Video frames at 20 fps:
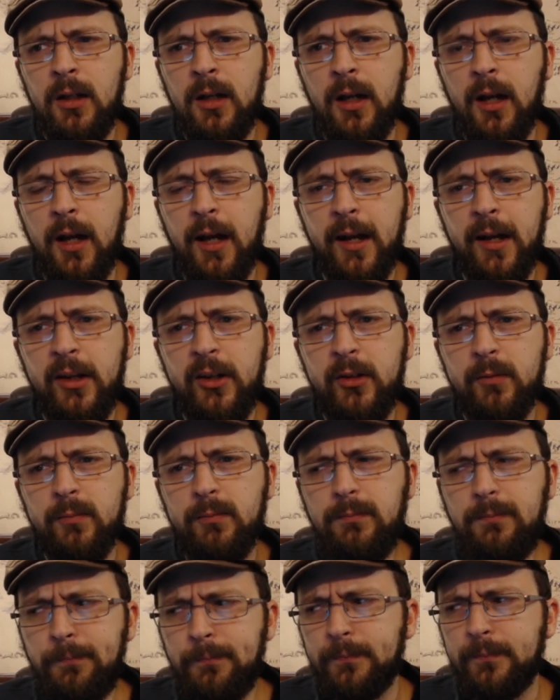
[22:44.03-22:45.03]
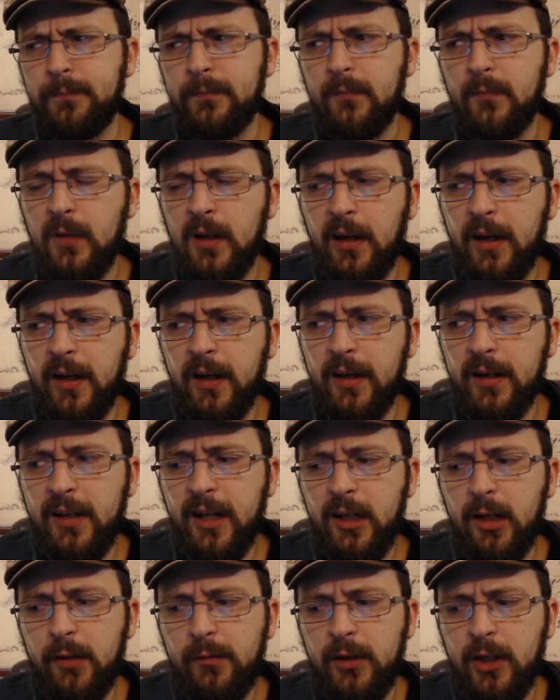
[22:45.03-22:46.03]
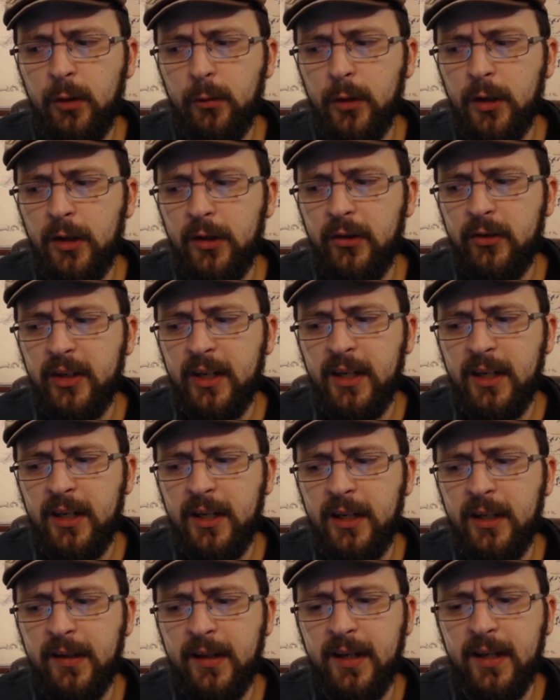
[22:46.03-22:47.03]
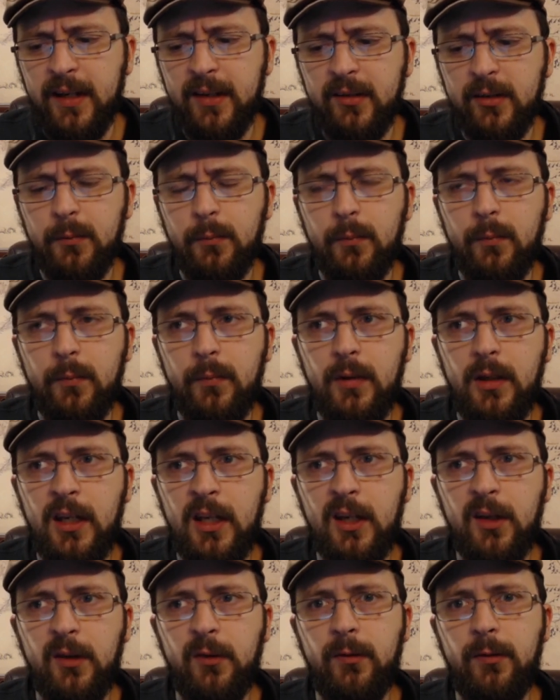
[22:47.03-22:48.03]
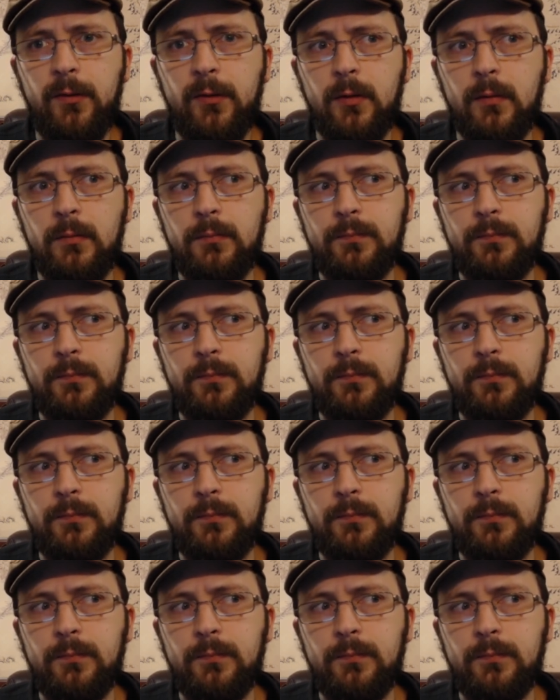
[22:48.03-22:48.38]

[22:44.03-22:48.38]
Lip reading: And Gandalf and Elrond say that if